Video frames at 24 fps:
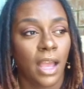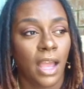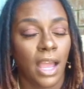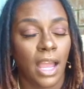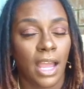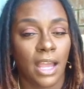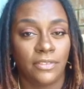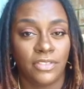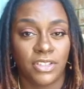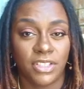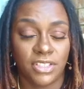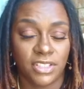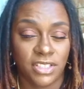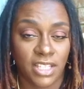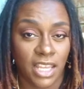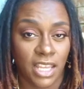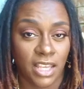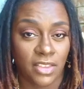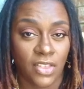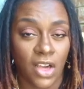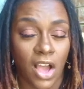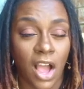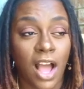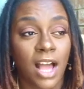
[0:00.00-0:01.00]
have to stay
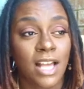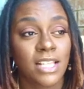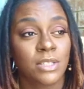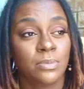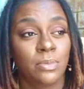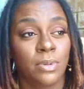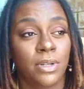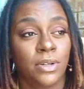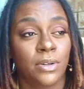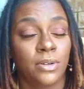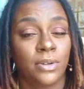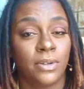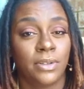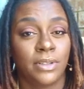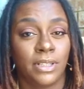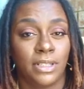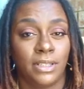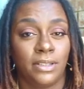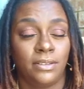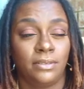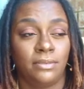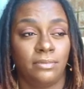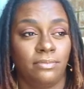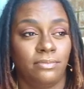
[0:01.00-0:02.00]
in the hospital
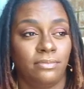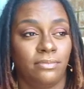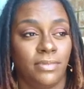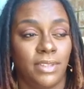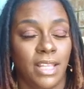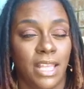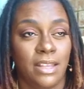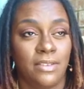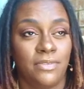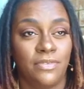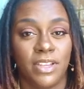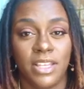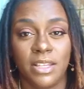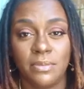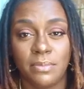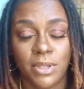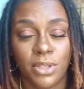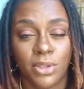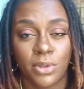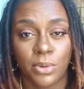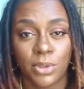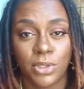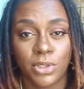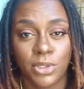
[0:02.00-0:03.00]
and they feed me
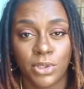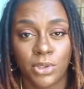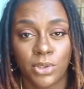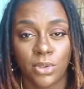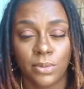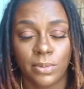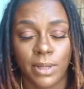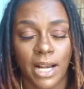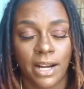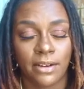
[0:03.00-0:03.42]
through it too.